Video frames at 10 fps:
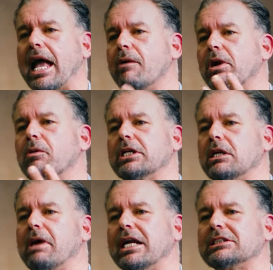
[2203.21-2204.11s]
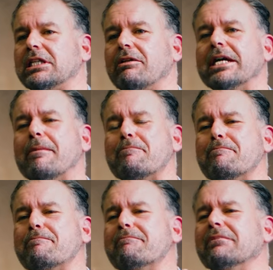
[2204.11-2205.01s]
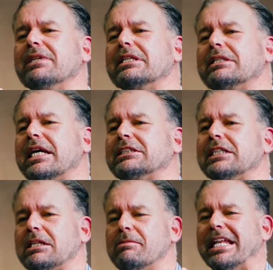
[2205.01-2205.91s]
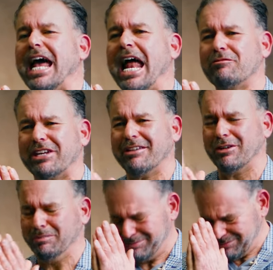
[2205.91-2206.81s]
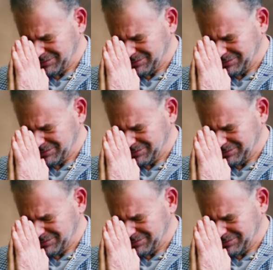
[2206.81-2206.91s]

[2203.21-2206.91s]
And when I went to the monastery, they said to me that I had to forgive him.